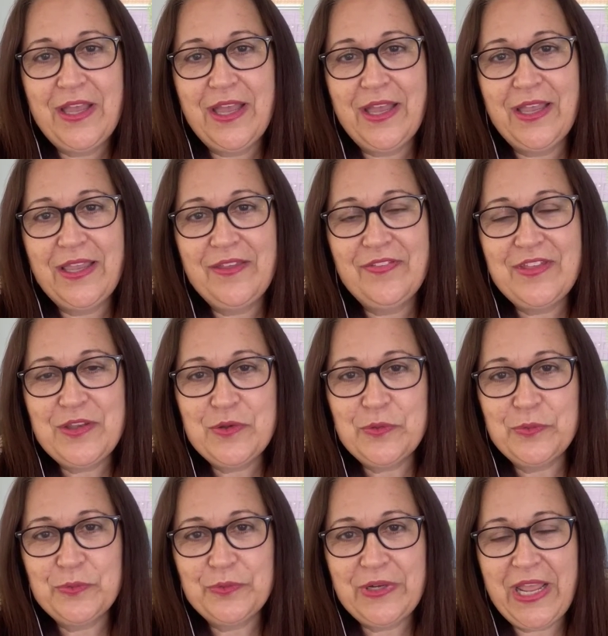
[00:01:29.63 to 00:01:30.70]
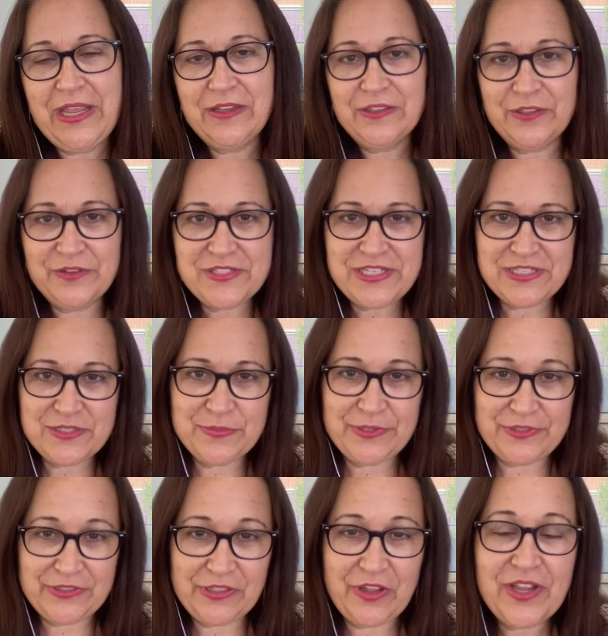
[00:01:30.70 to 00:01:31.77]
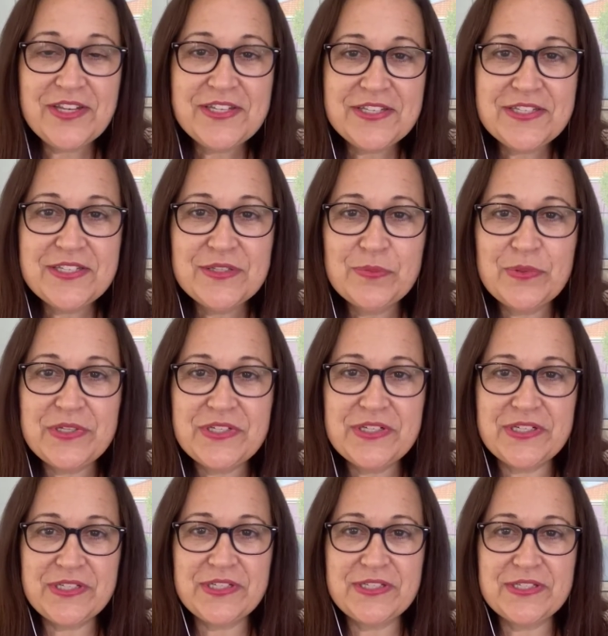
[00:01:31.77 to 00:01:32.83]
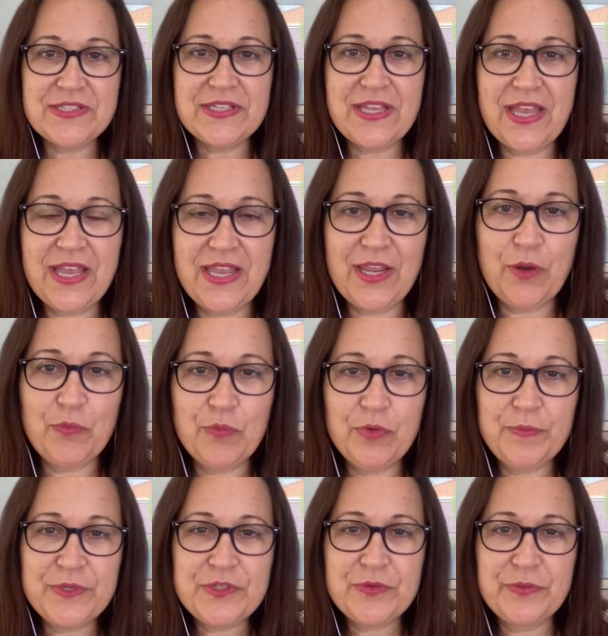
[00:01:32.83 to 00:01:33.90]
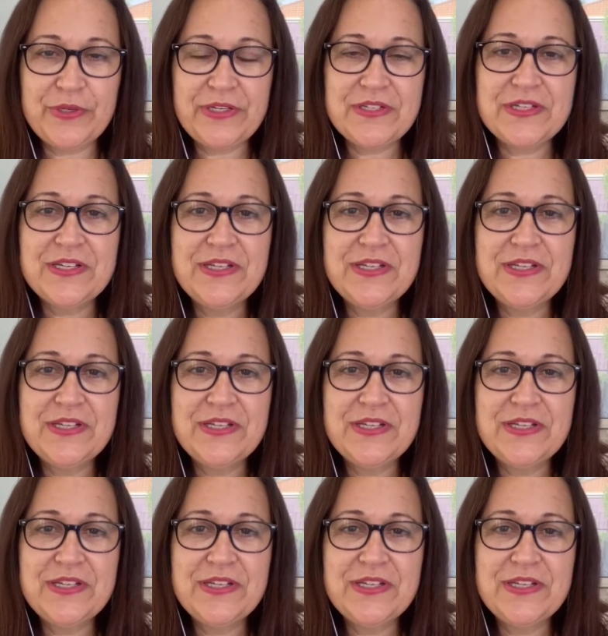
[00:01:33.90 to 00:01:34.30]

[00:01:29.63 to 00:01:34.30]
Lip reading: a thing called ankylosing spondylitis, which is a rheumatoid